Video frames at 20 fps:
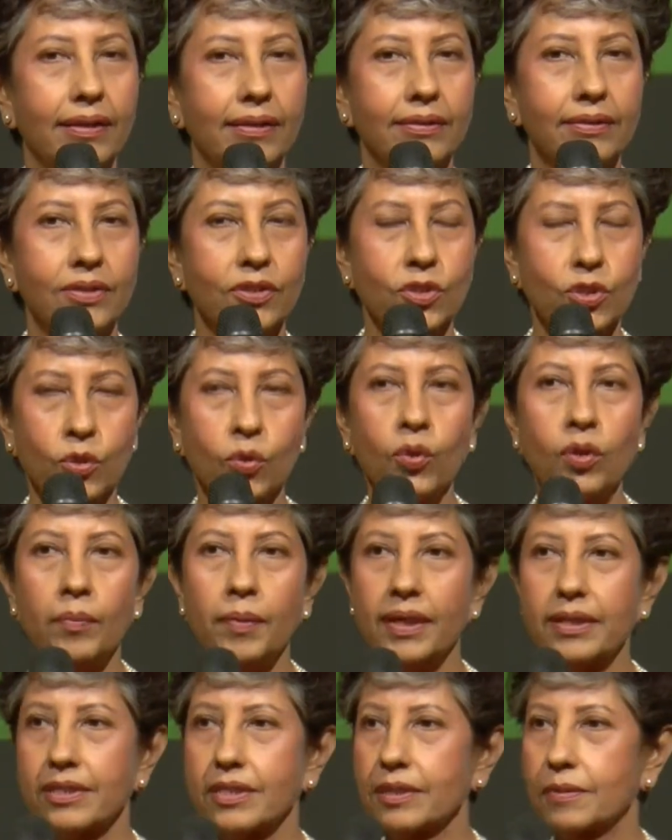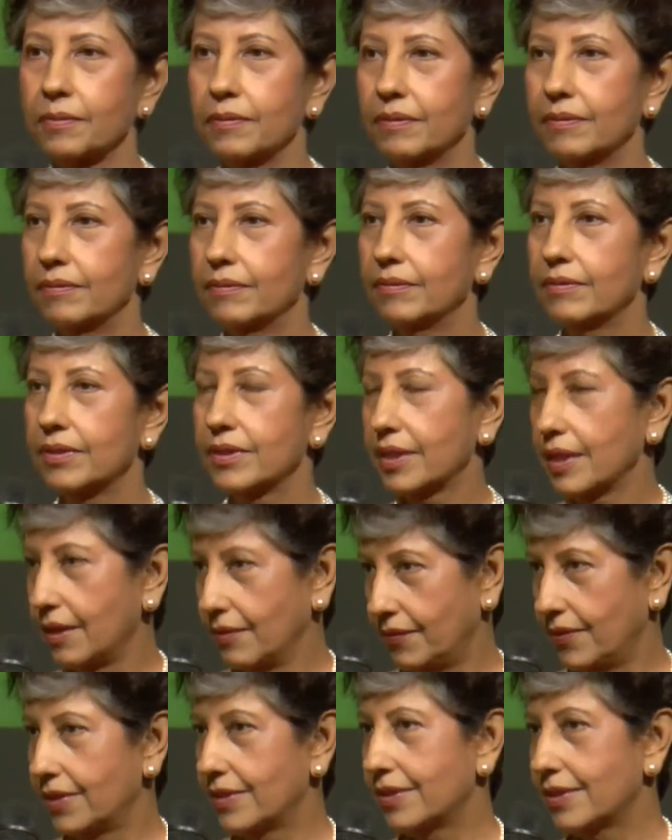The school bus
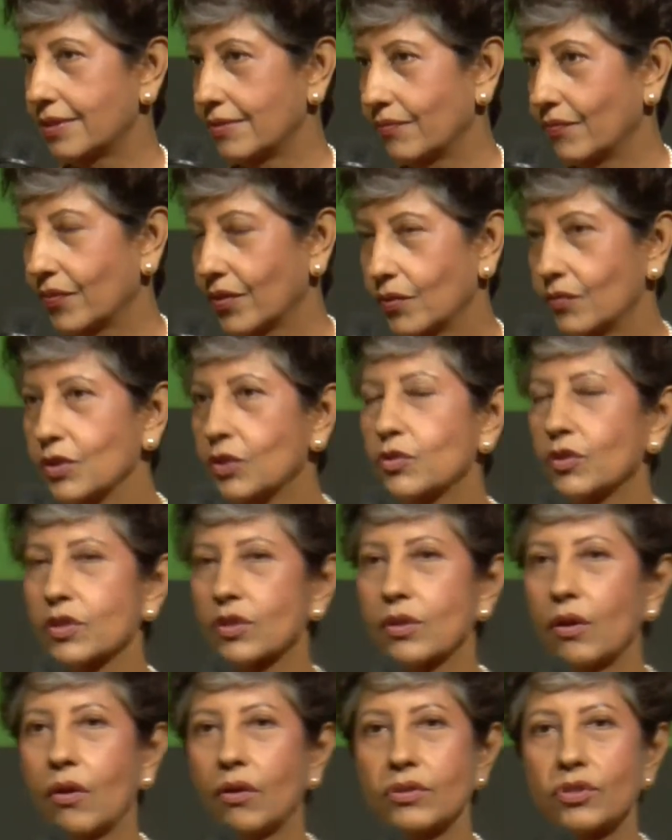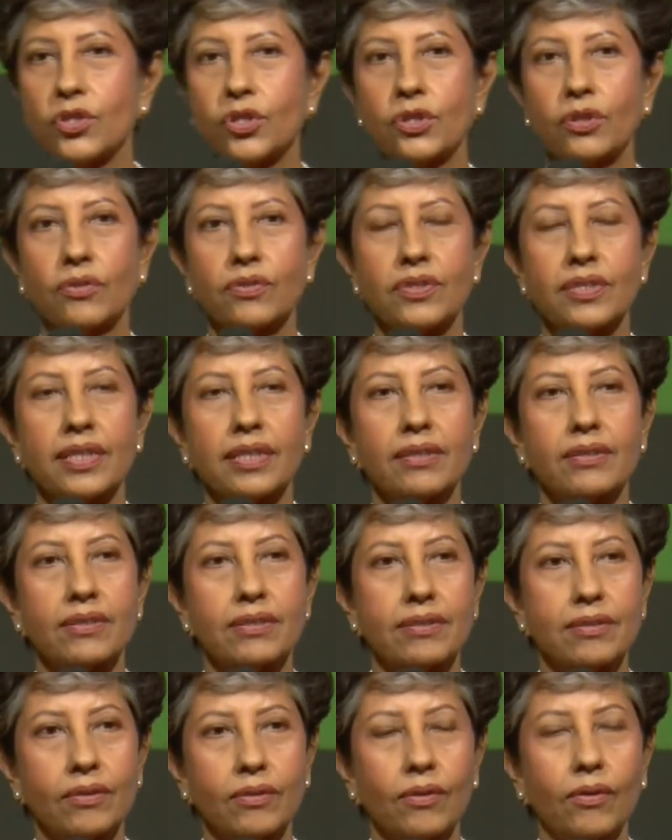service, which was launched on
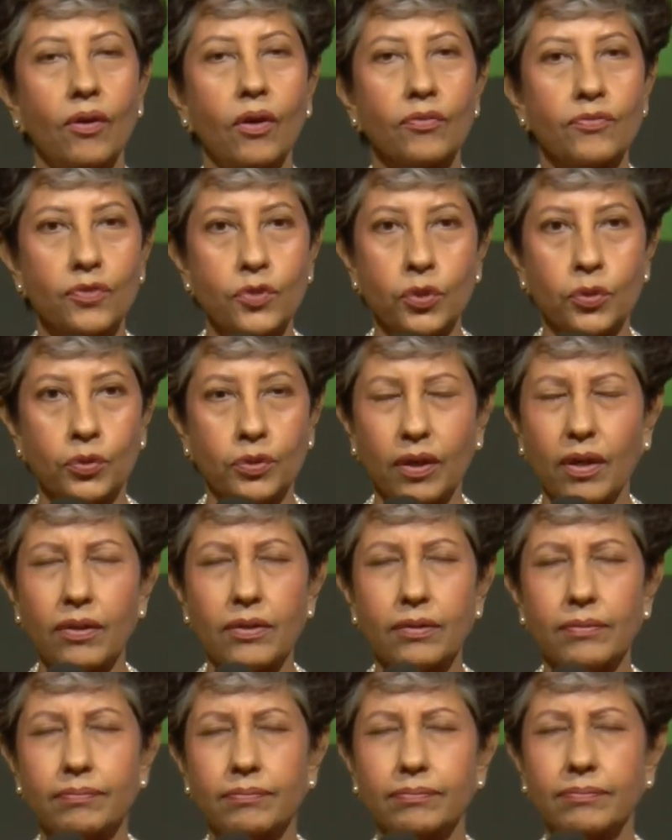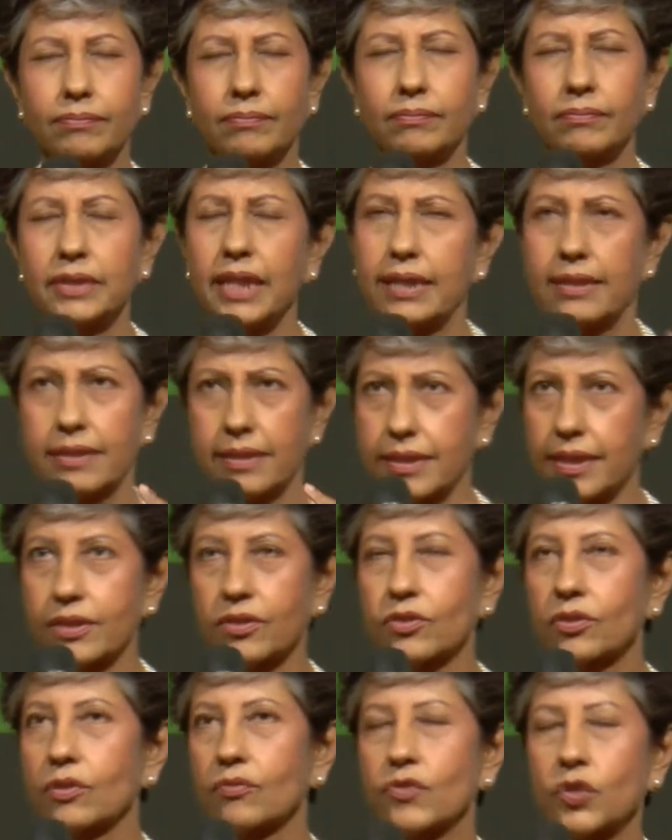6th of June,
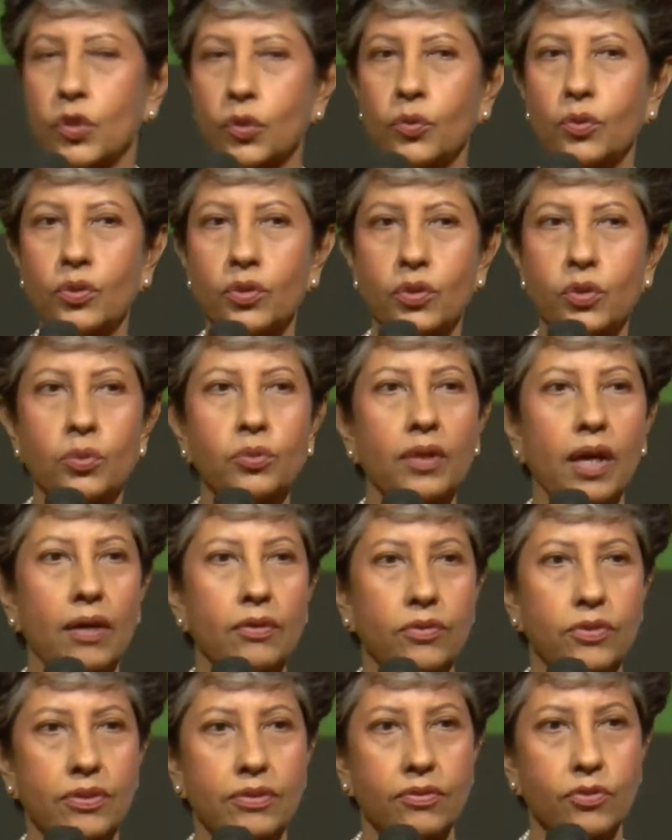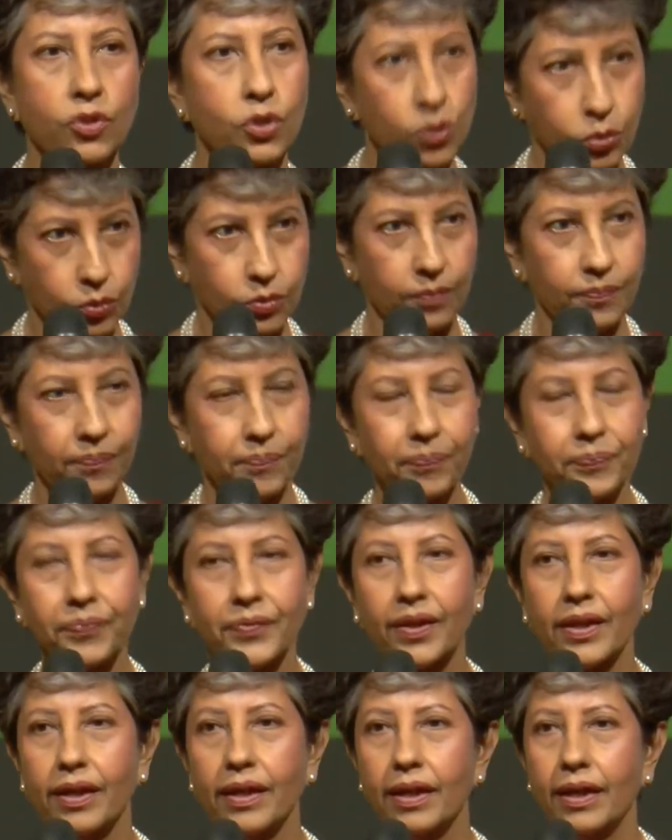6th of June 2002.
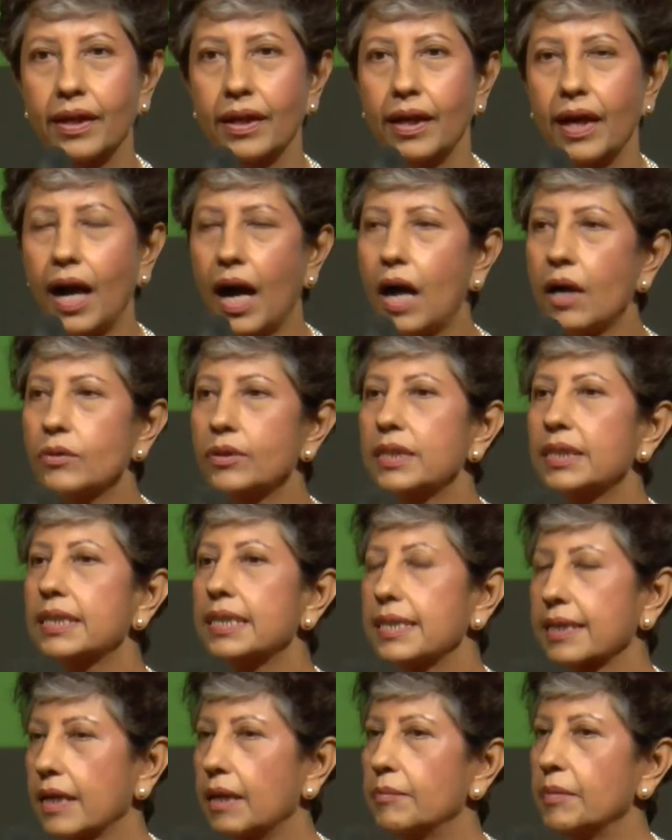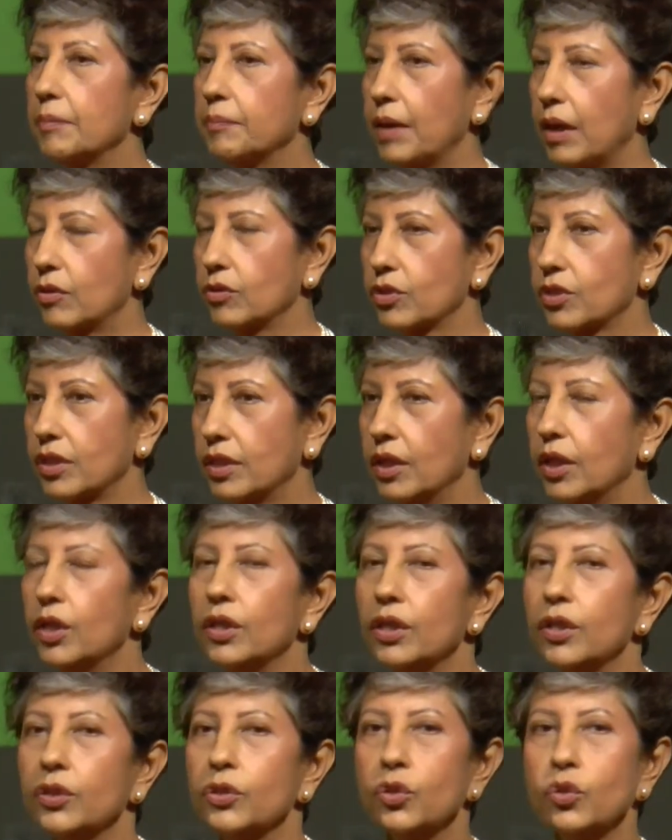How did it come about?
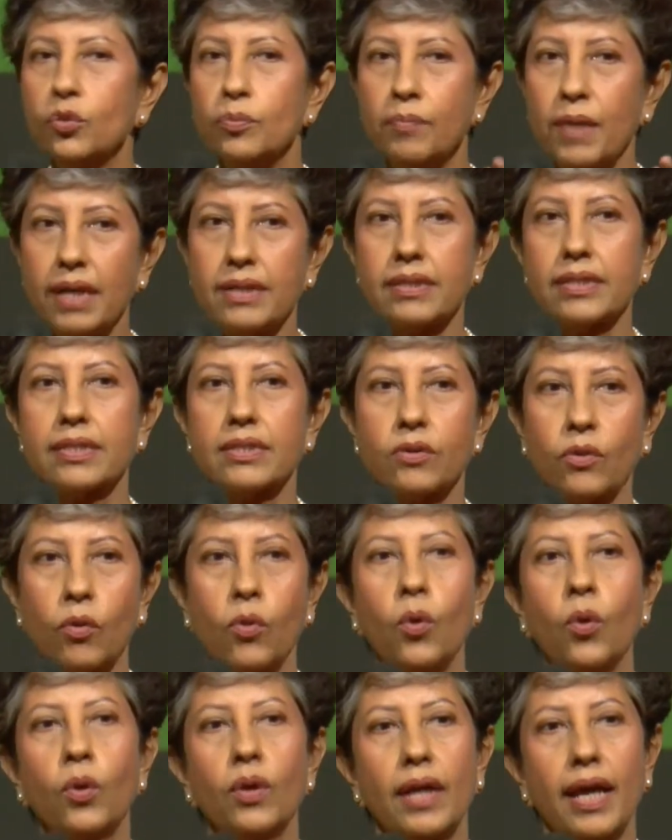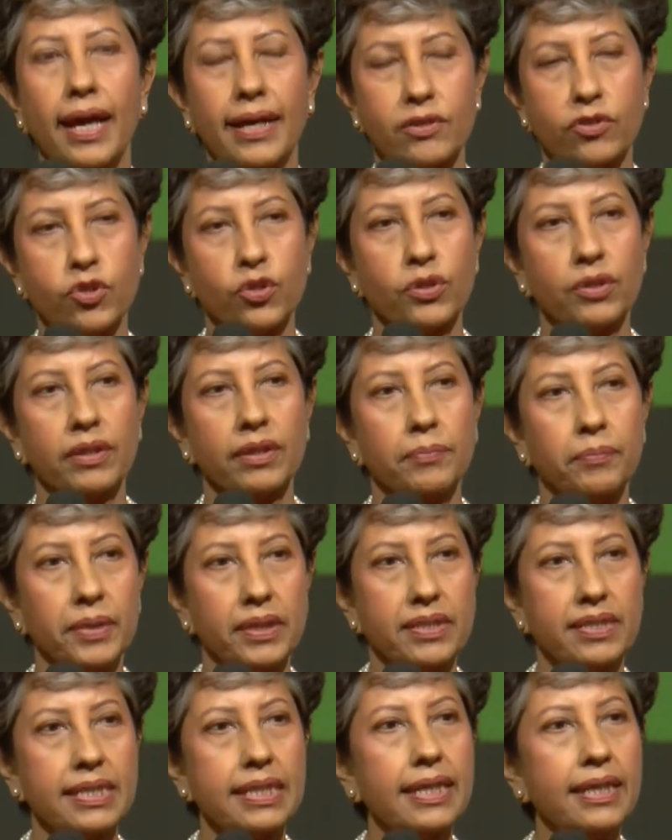You must all actually
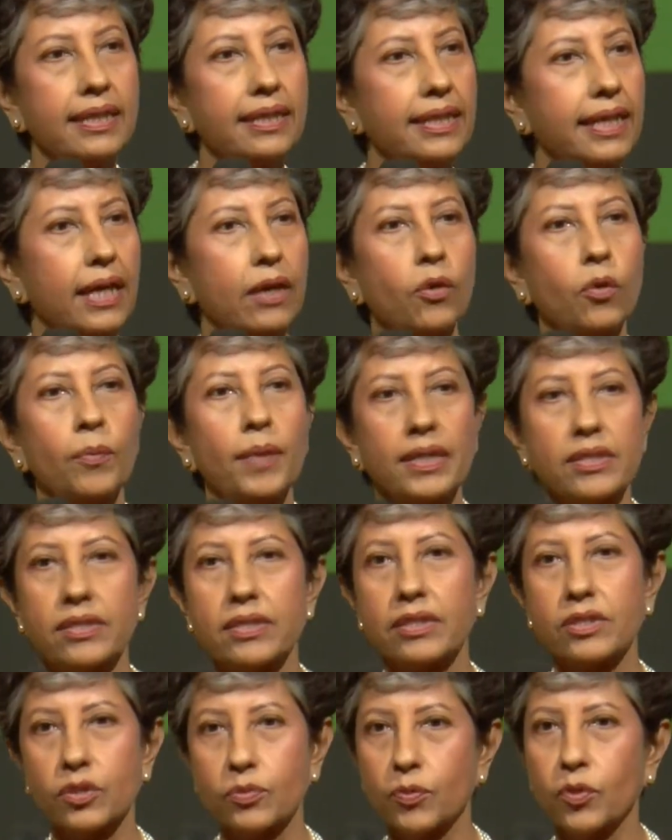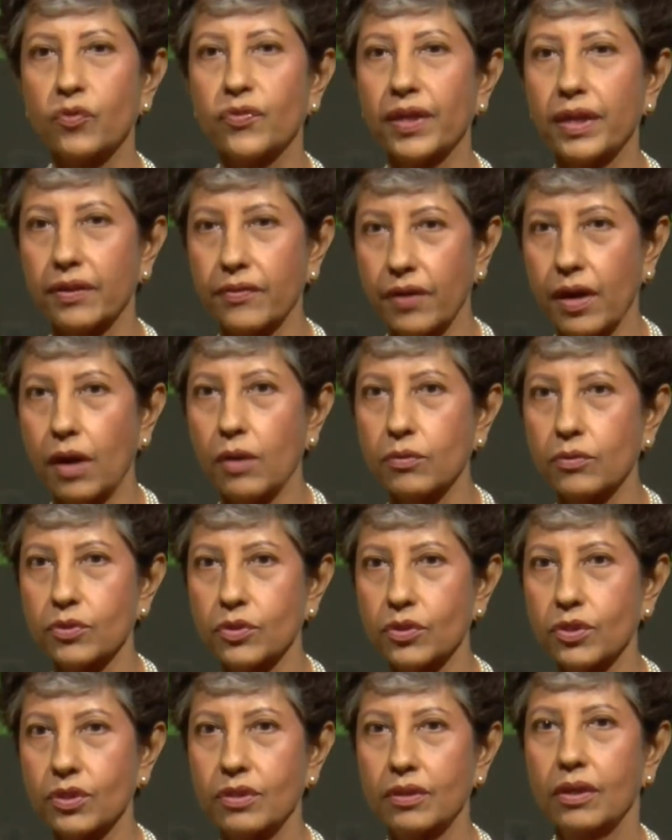be seeing yellow buses moving
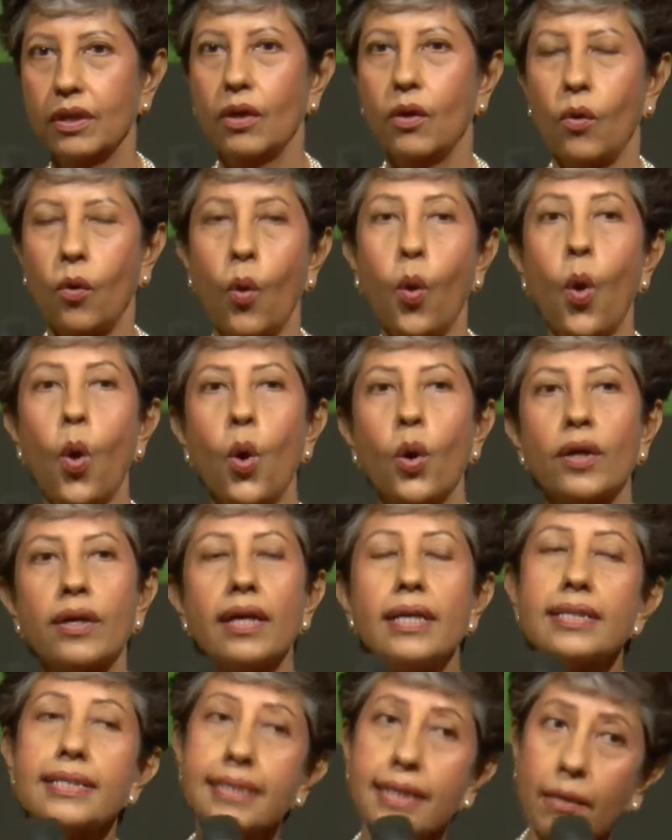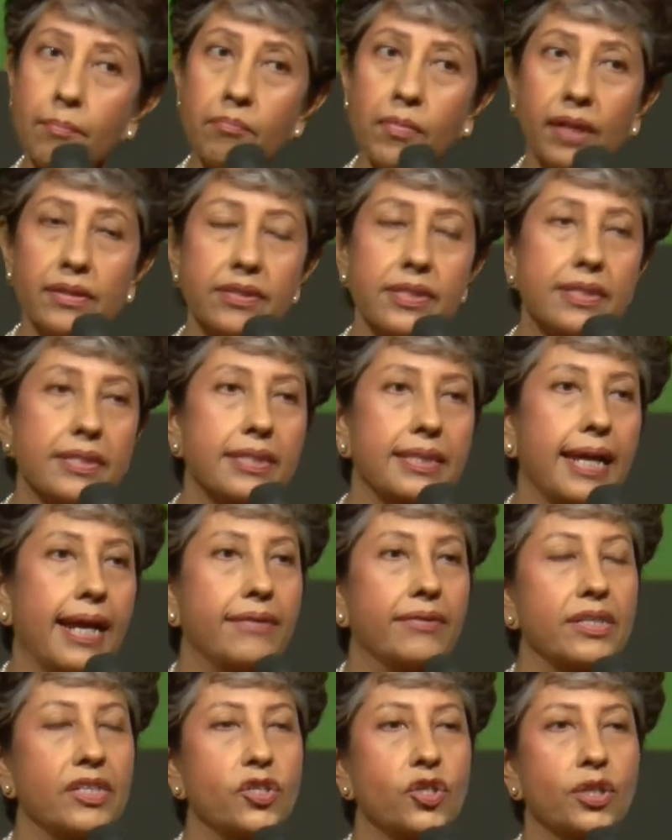around, or some buses
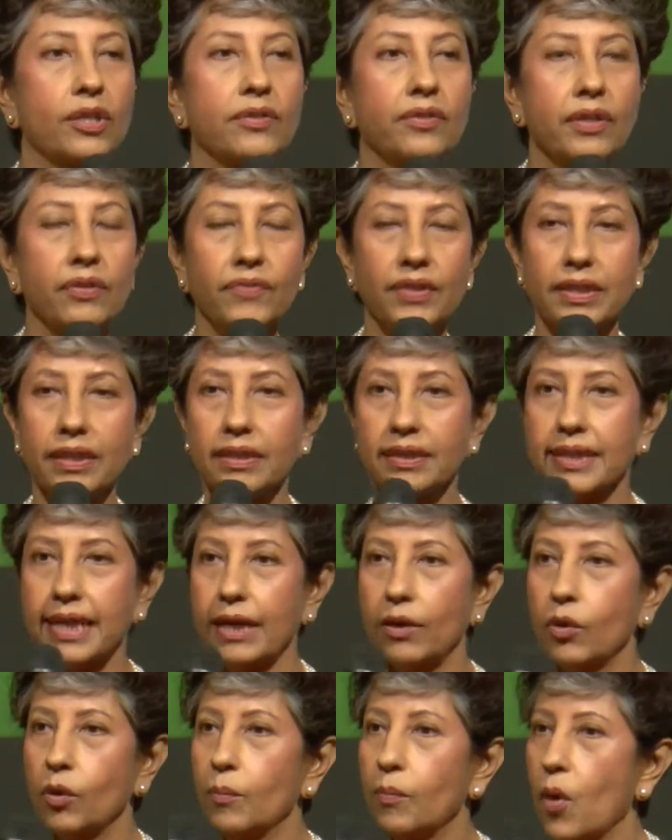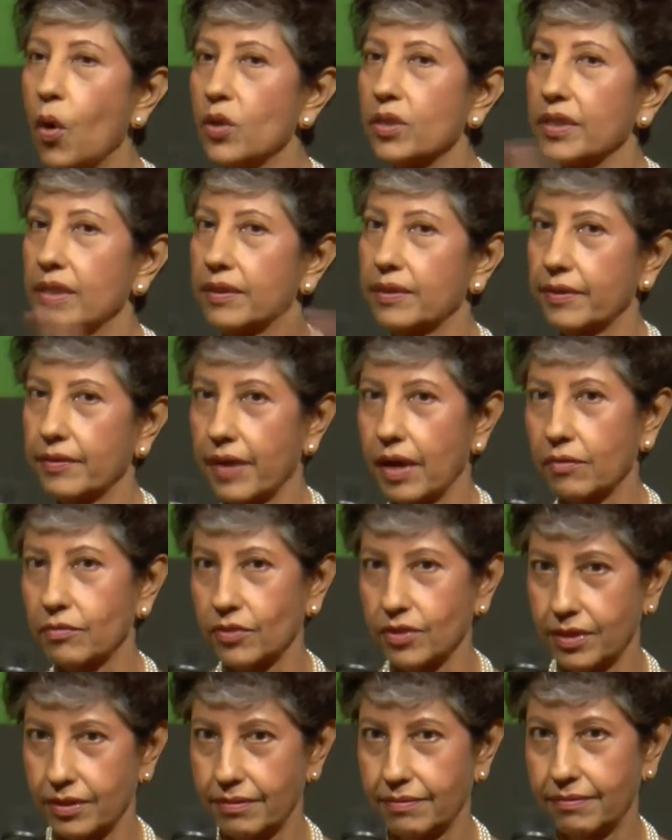carrying children with a yellow border
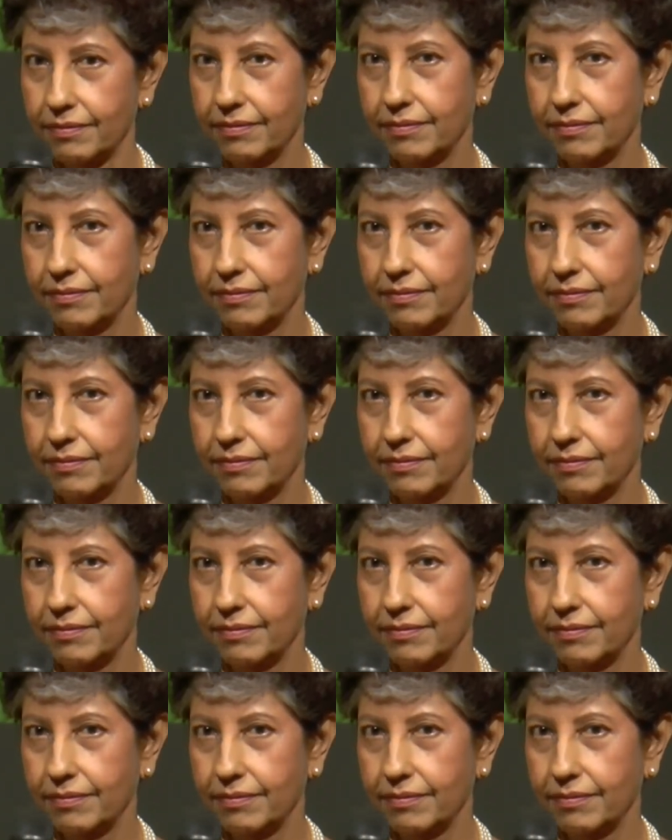around.